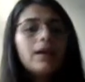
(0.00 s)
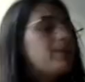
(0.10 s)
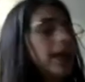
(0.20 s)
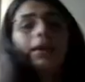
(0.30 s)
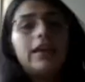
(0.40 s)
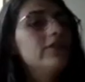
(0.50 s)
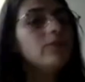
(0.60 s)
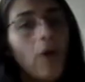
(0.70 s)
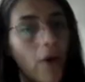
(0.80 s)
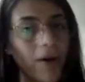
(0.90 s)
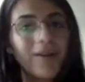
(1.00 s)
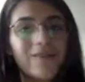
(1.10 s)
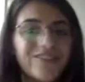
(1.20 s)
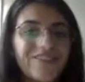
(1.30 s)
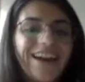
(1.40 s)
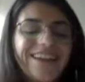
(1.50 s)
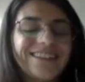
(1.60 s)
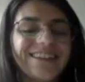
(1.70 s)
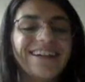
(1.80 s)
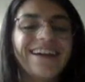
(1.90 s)
Maybe even more, right?
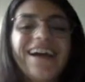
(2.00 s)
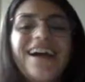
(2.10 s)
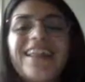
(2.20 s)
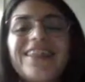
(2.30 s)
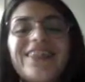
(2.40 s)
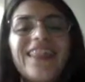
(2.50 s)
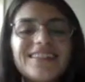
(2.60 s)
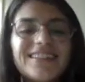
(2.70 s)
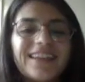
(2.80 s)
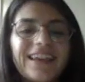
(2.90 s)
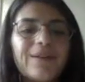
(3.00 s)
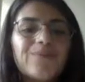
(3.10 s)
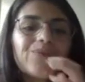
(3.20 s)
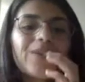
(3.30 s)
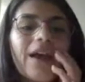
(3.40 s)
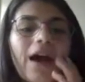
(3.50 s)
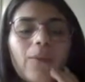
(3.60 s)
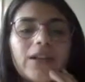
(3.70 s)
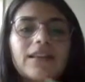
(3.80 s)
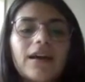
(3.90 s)
Let's see
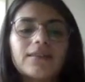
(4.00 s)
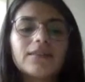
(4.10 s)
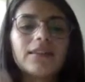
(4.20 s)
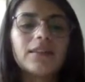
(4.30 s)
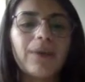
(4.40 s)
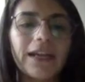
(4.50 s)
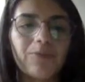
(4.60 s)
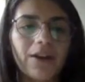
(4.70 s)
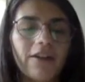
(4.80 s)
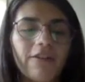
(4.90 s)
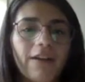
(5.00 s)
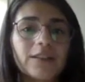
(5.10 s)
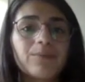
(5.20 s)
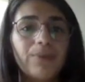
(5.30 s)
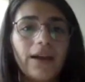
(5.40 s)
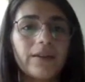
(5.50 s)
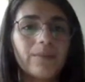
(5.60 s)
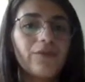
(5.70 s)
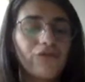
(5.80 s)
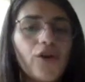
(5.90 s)
how it does in the body paragraphs. But
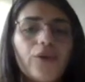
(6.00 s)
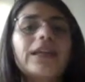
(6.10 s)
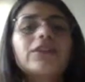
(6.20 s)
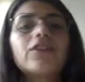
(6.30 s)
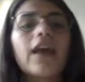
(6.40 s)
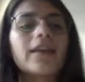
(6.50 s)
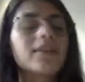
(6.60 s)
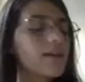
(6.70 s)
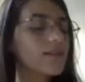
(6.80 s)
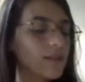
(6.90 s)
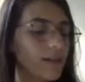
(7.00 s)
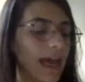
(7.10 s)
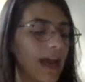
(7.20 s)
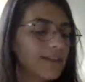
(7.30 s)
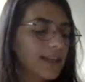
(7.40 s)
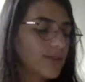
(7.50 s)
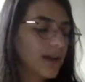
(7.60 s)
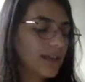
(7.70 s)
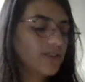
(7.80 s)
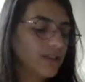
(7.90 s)
before we do that, do you have any
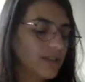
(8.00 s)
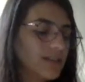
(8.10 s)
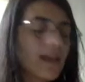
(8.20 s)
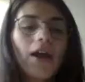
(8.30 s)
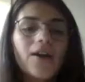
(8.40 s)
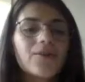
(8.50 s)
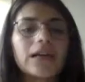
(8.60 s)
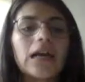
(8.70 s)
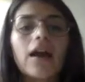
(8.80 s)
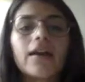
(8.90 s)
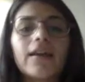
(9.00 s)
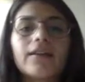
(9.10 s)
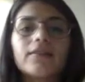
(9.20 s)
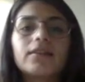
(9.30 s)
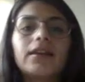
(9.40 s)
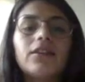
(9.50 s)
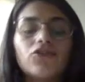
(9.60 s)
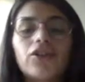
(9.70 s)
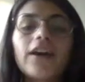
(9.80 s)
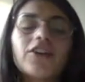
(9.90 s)
questions regarding the
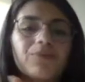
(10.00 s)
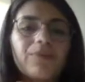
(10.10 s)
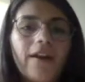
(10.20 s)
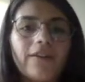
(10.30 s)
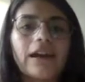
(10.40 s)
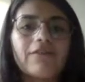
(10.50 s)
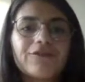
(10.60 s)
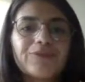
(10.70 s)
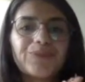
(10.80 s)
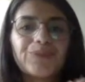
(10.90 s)
introduction paragraph?